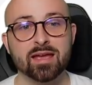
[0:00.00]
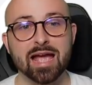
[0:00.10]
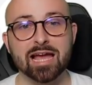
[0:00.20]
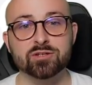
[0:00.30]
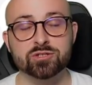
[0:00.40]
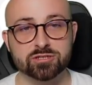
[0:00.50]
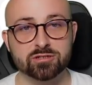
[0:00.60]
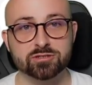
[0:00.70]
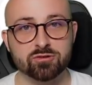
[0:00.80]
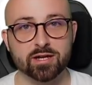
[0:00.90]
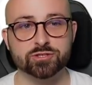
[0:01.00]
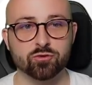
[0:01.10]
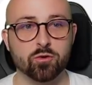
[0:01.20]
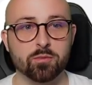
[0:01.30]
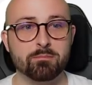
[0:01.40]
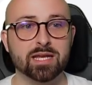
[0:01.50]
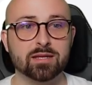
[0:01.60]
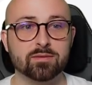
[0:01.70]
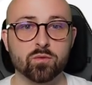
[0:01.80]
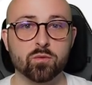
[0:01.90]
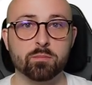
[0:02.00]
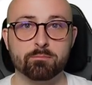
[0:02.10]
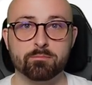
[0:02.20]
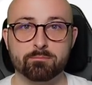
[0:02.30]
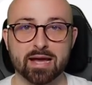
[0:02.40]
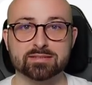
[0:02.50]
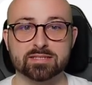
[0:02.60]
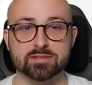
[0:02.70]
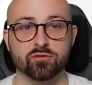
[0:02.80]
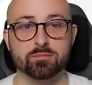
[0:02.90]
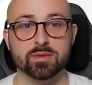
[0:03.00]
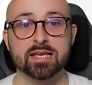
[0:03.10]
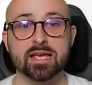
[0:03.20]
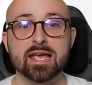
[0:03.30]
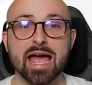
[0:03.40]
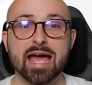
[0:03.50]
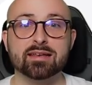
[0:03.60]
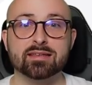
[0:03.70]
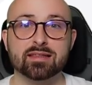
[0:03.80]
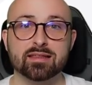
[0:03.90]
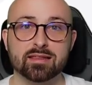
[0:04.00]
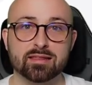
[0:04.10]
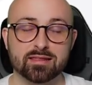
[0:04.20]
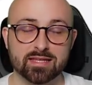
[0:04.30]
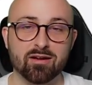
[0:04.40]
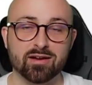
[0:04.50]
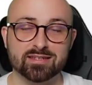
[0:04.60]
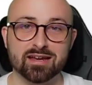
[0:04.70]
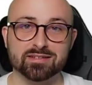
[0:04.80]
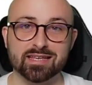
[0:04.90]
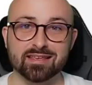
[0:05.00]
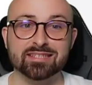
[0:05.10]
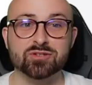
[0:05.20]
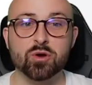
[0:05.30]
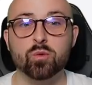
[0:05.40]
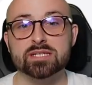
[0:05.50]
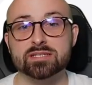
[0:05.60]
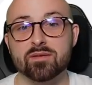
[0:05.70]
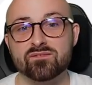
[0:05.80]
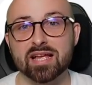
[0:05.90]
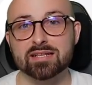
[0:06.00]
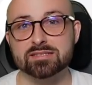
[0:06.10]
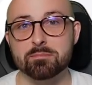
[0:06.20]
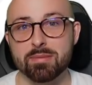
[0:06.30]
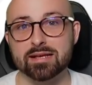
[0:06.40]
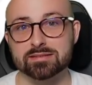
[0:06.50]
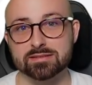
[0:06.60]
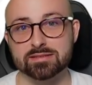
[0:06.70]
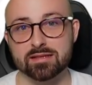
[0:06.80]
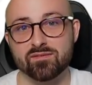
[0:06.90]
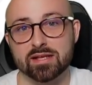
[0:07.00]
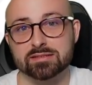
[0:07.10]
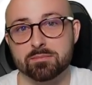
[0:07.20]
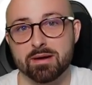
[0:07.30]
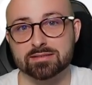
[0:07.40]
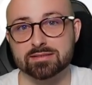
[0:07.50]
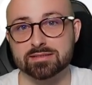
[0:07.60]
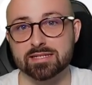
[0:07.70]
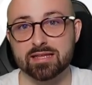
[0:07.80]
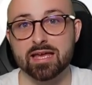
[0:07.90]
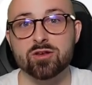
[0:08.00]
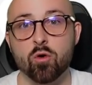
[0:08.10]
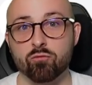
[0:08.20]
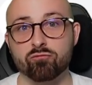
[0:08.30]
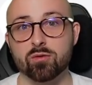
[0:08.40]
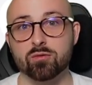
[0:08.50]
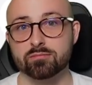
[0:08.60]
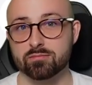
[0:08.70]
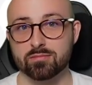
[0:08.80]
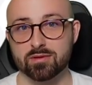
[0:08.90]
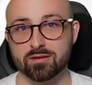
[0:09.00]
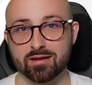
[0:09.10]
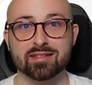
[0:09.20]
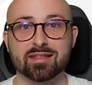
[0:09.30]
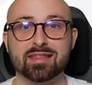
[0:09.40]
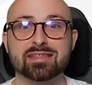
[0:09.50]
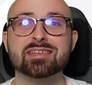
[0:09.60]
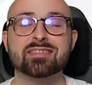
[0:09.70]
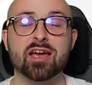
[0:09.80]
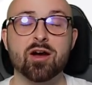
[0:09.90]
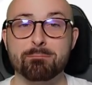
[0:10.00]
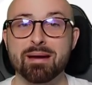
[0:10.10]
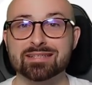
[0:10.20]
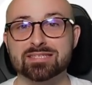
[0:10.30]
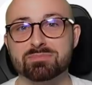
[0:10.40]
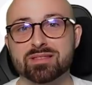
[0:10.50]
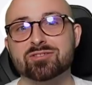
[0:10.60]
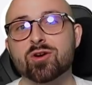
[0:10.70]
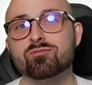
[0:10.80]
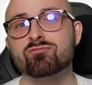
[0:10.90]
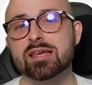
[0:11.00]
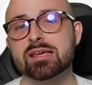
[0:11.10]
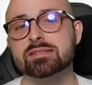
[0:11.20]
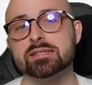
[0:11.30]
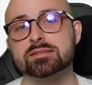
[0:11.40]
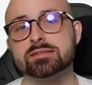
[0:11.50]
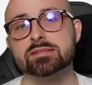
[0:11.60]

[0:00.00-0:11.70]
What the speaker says: And you shouldn't try and draw meaningful patterns from this. And the idea is that this causes phantom patterns, and the phantom patterns is they're not real. Okay, they are patterns, but they don't really exist.